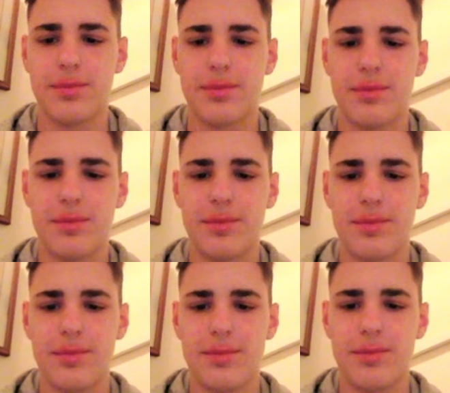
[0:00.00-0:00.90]

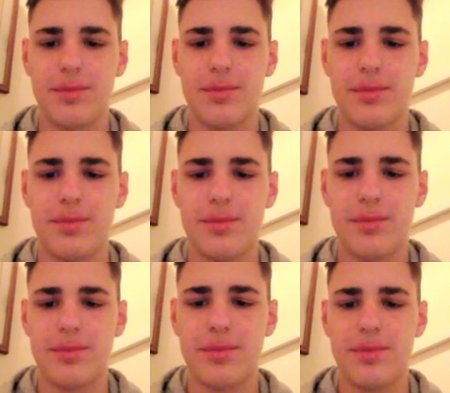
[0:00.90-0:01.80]

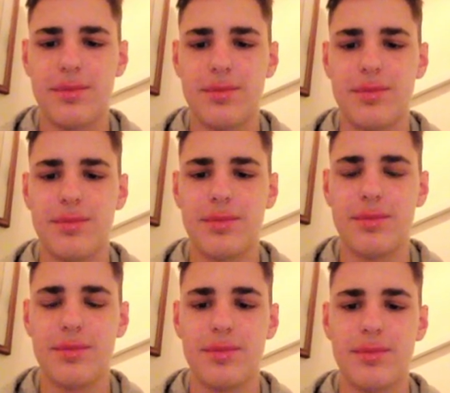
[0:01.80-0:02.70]

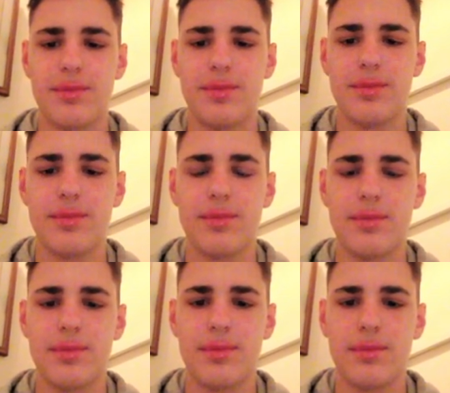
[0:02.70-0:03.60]

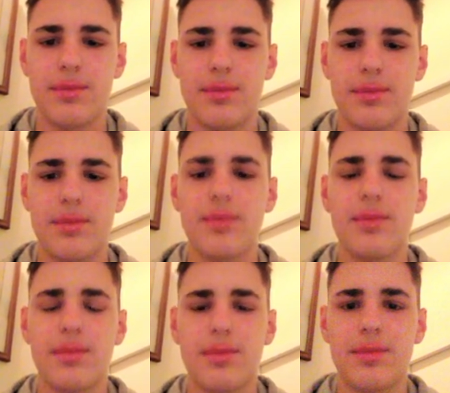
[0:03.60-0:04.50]

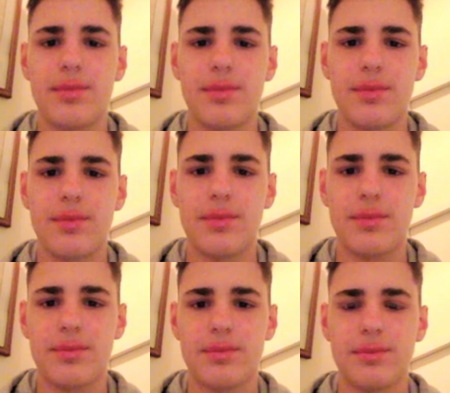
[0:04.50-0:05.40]

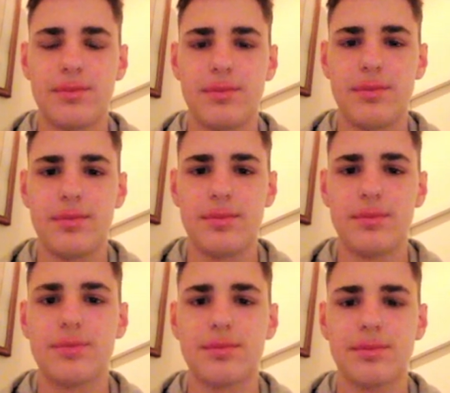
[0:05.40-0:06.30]

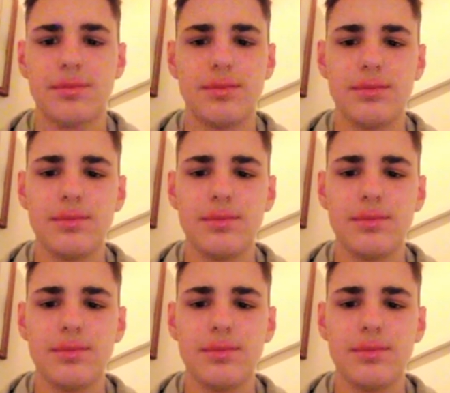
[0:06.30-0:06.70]
This person isn't speaking.